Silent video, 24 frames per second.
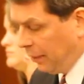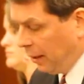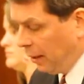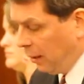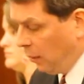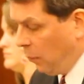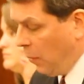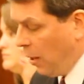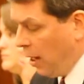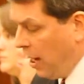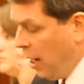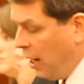
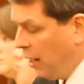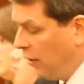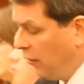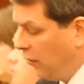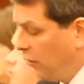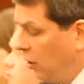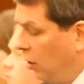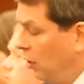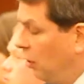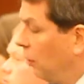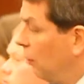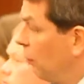We need to
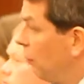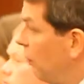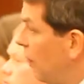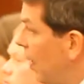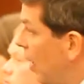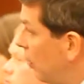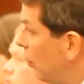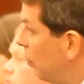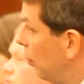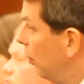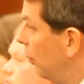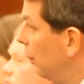secure
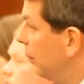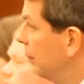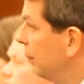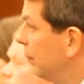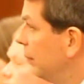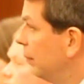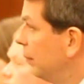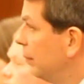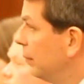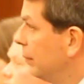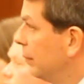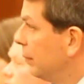federal,
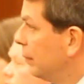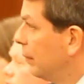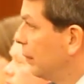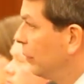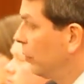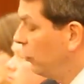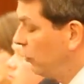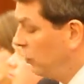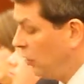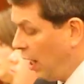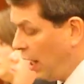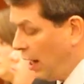
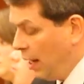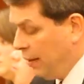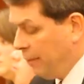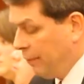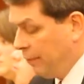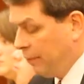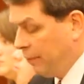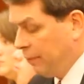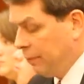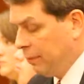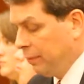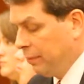
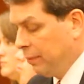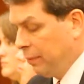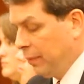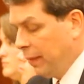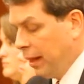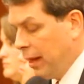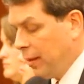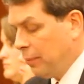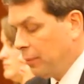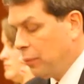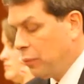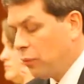state,
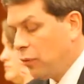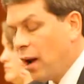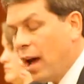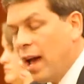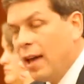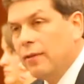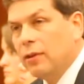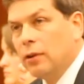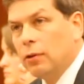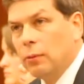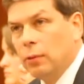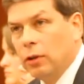and
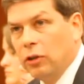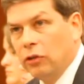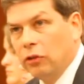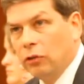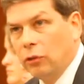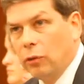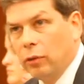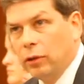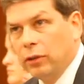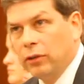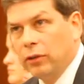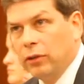private
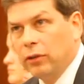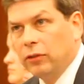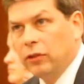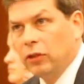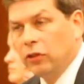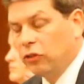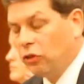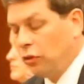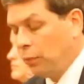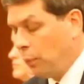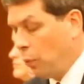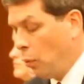resources
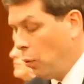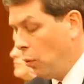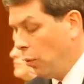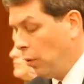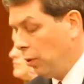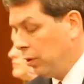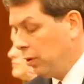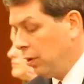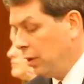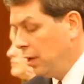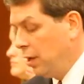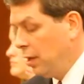to
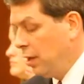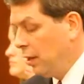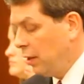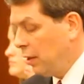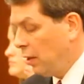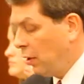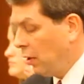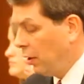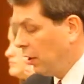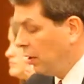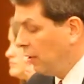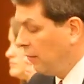support
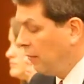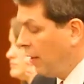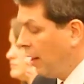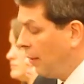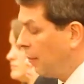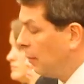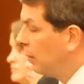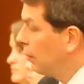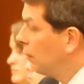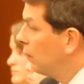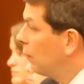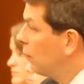the Arctic
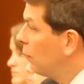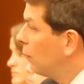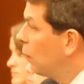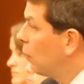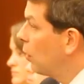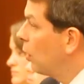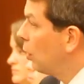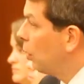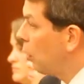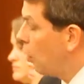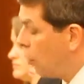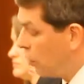development
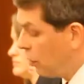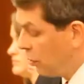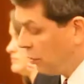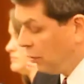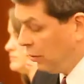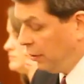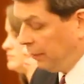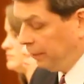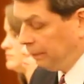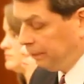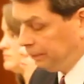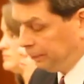for the long
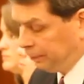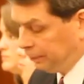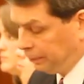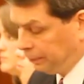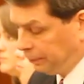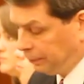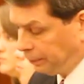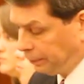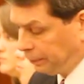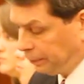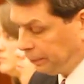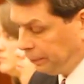term.
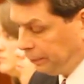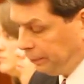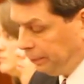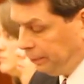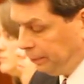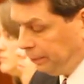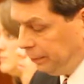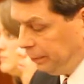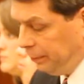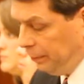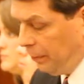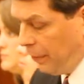
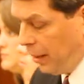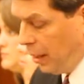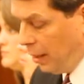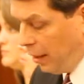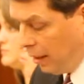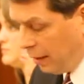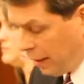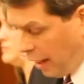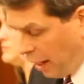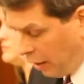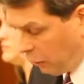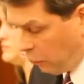
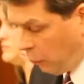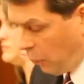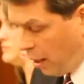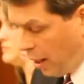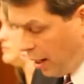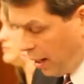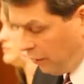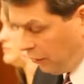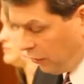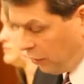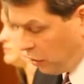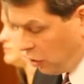That's
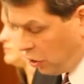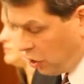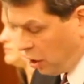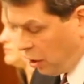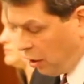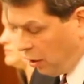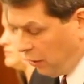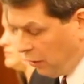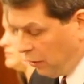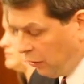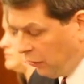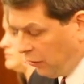why, as the
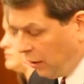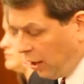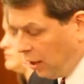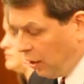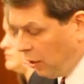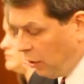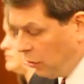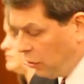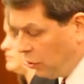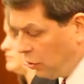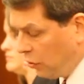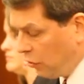chair of the
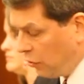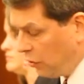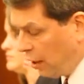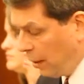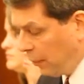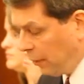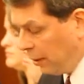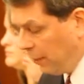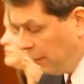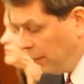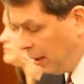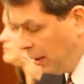Senate Oceans
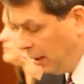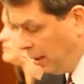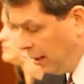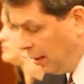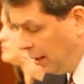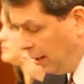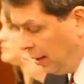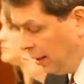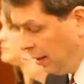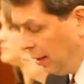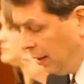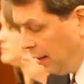
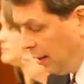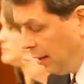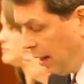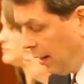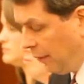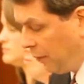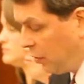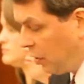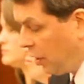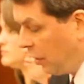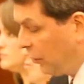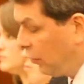Subcommittee,
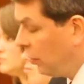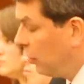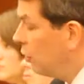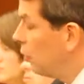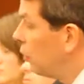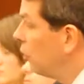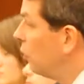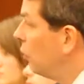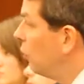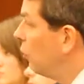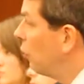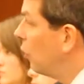I've just
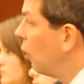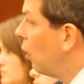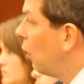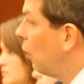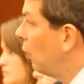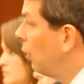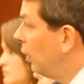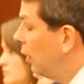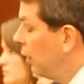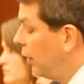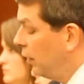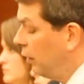introduced the
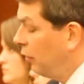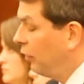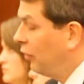Arctic